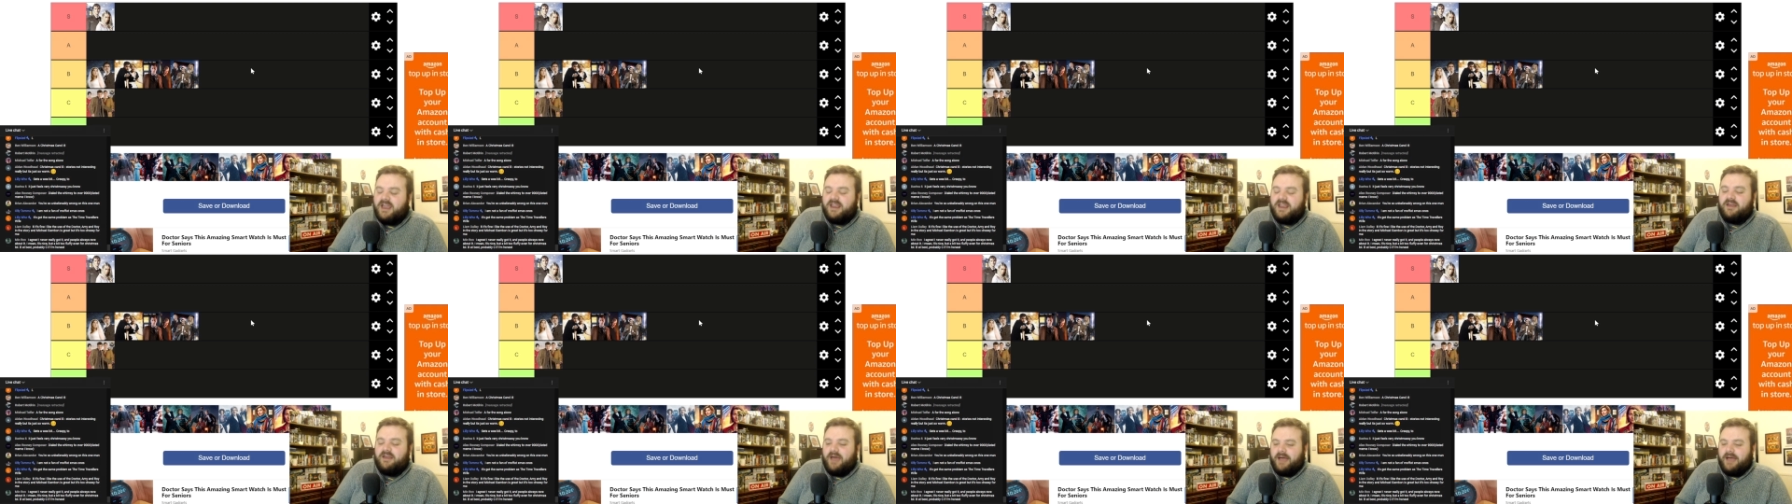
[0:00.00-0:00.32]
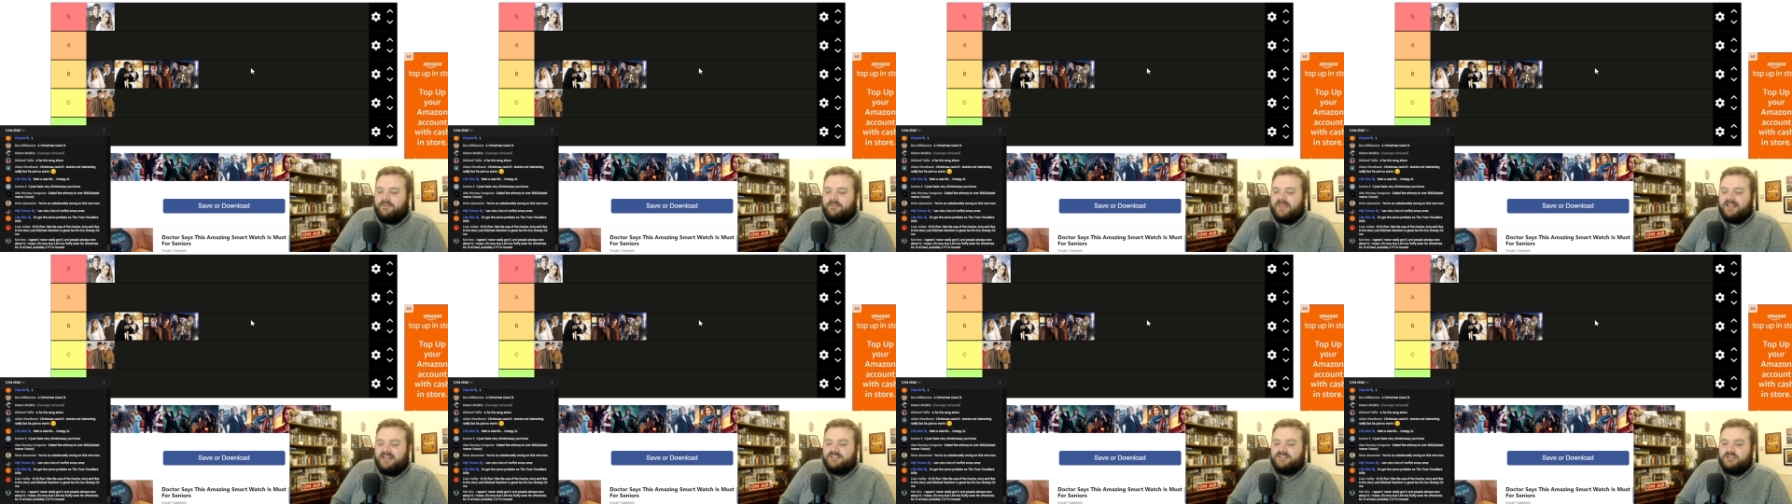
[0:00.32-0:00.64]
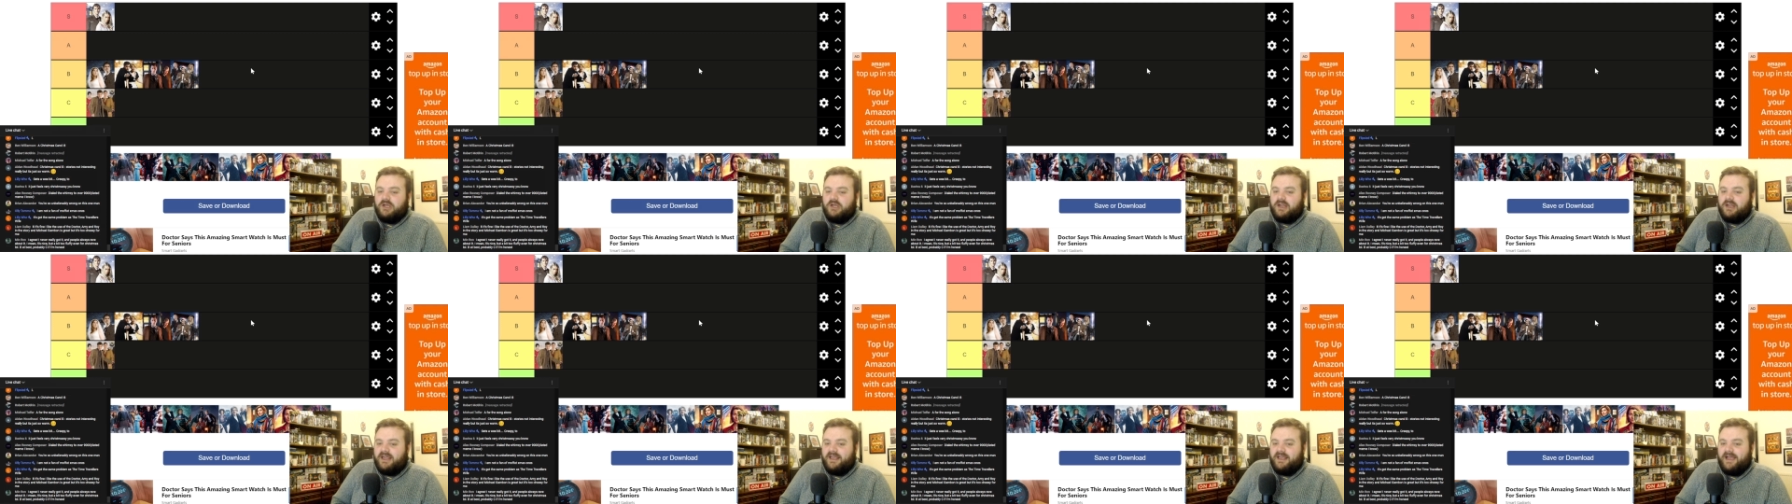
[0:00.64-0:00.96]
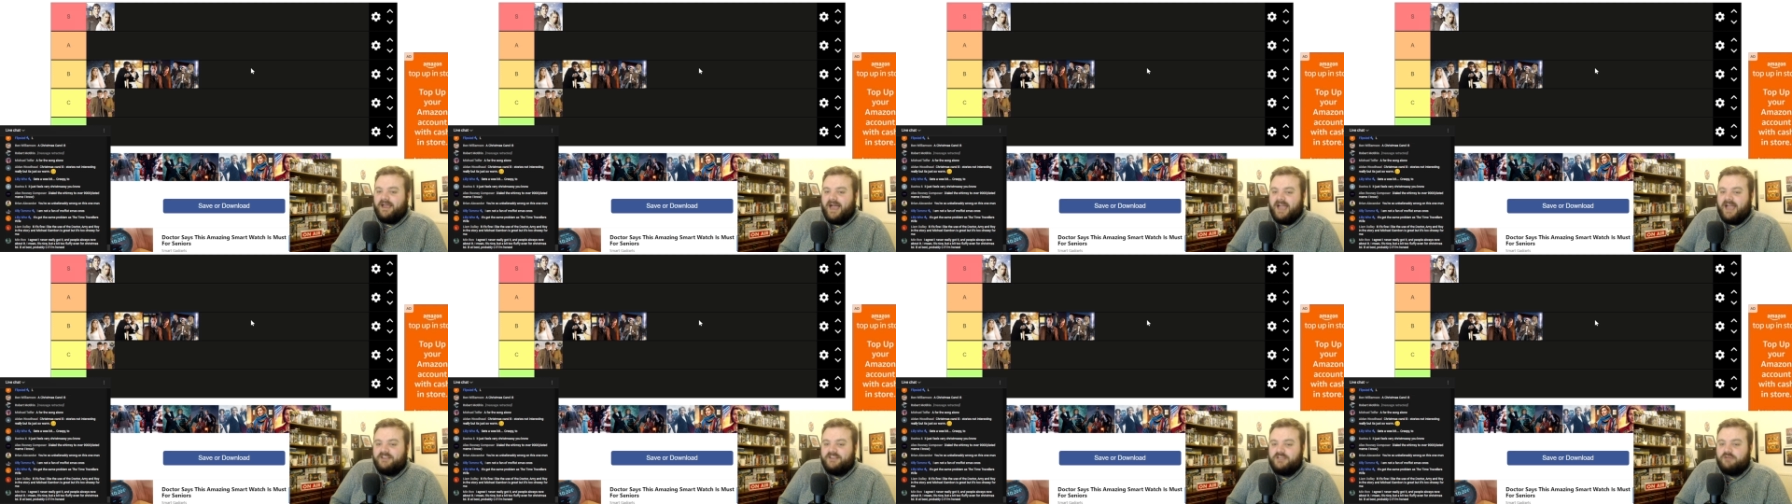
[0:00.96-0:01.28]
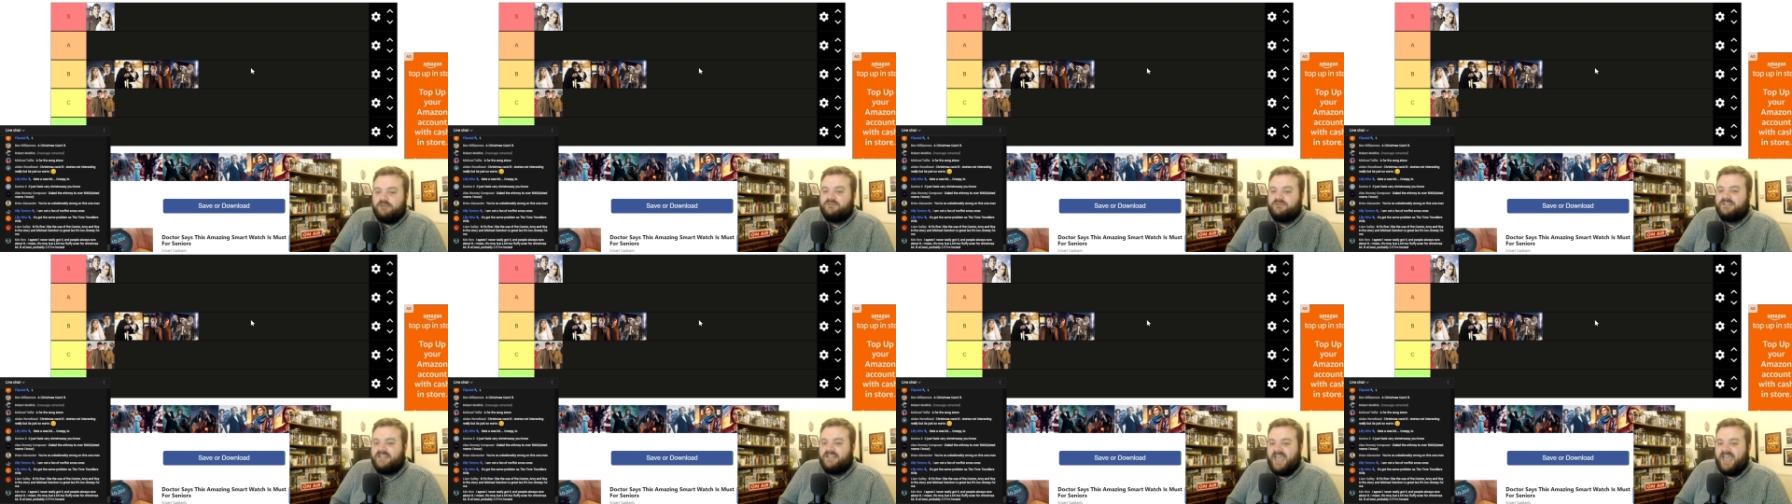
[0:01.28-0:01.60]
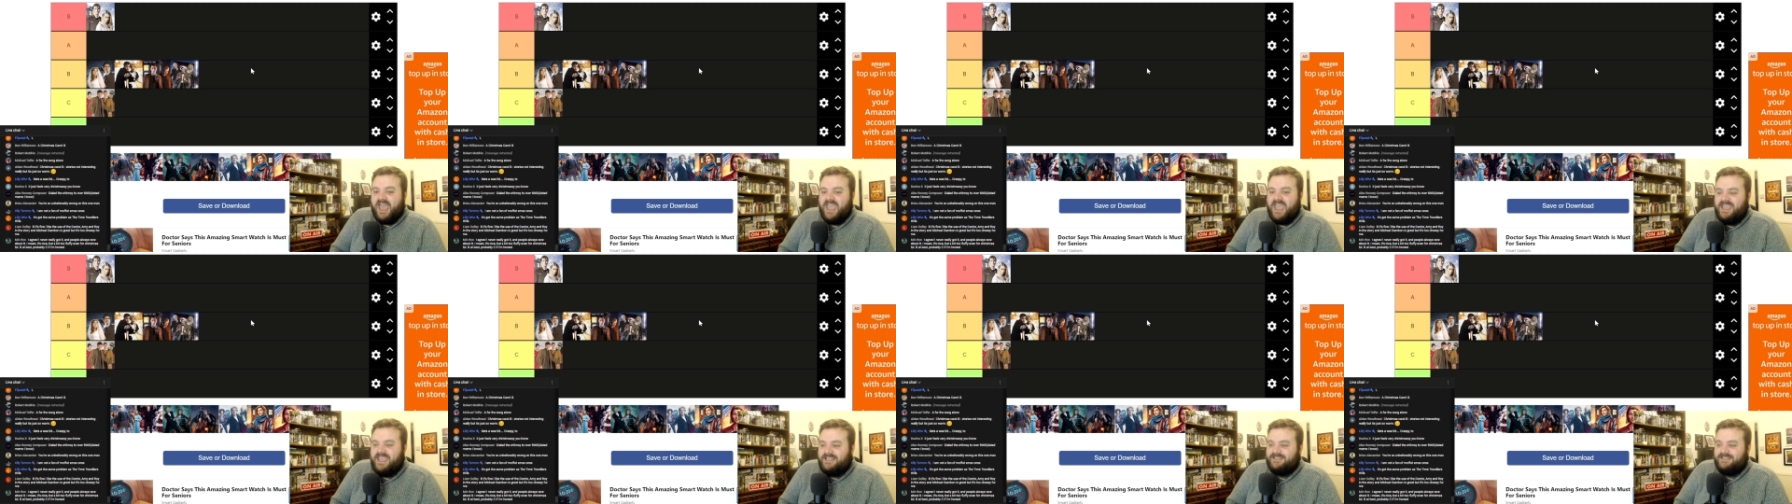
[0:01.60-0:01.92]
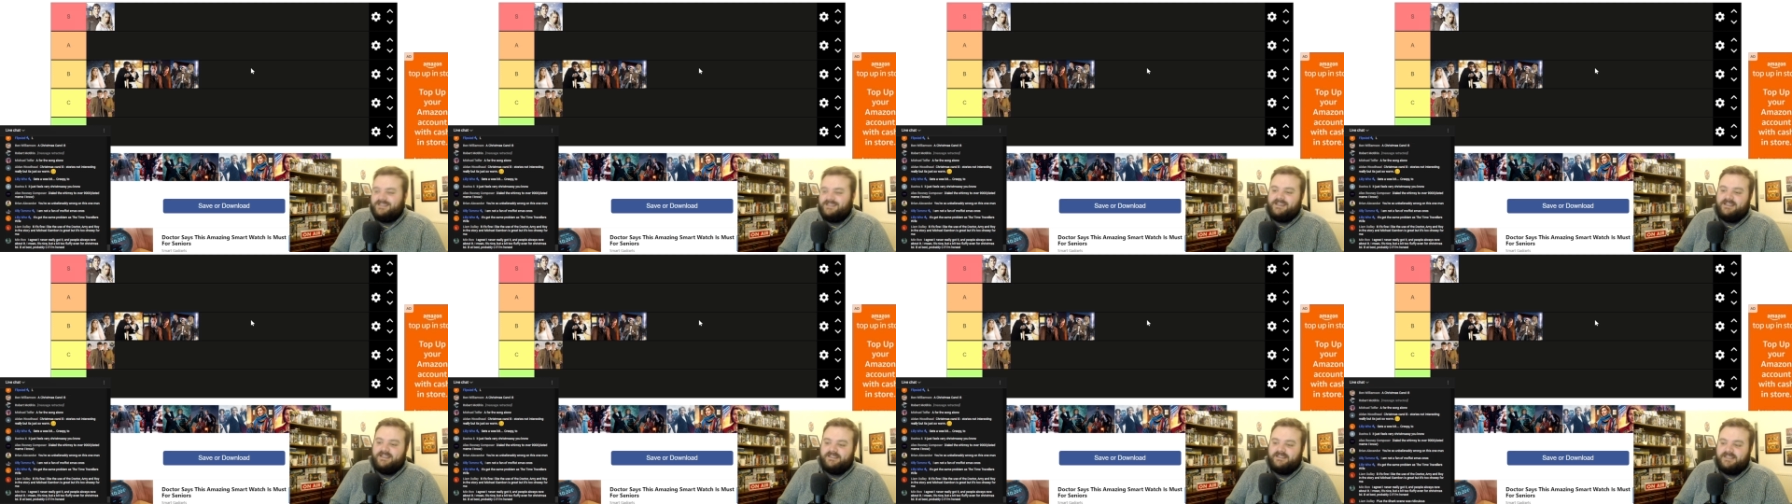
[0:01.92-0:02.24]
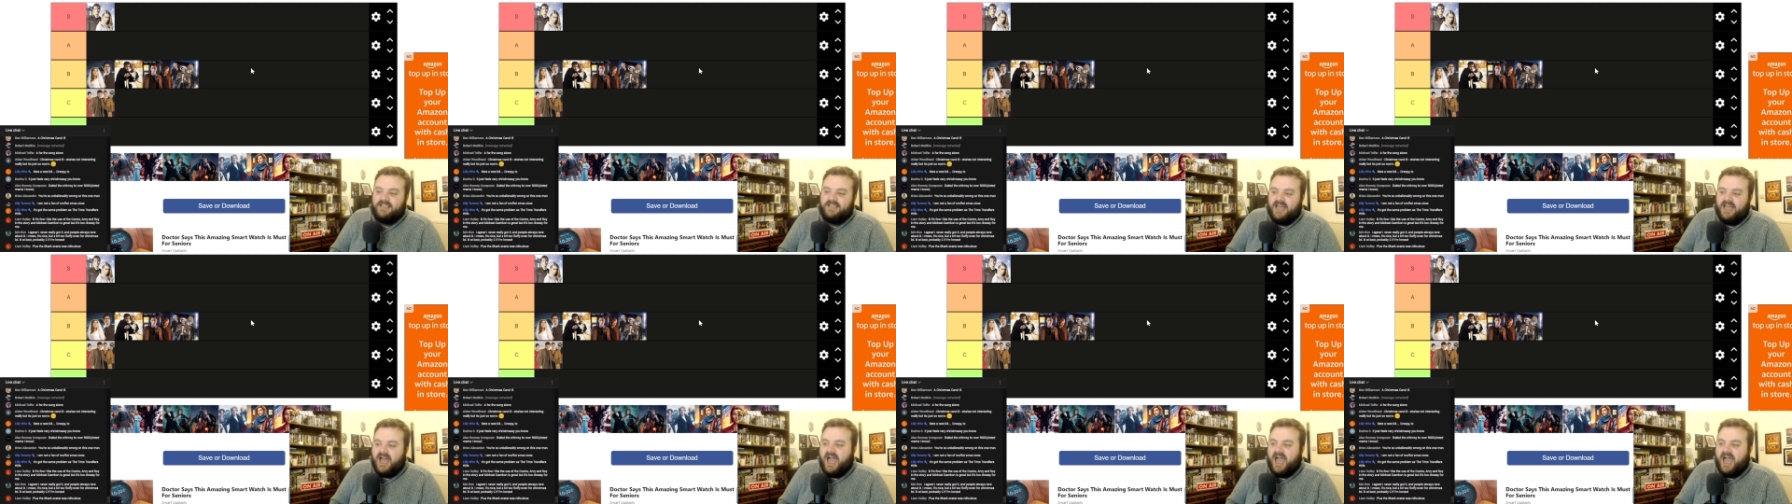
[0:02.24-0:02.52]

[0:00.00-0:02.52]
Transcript: Uh, it's not, I don't hate it.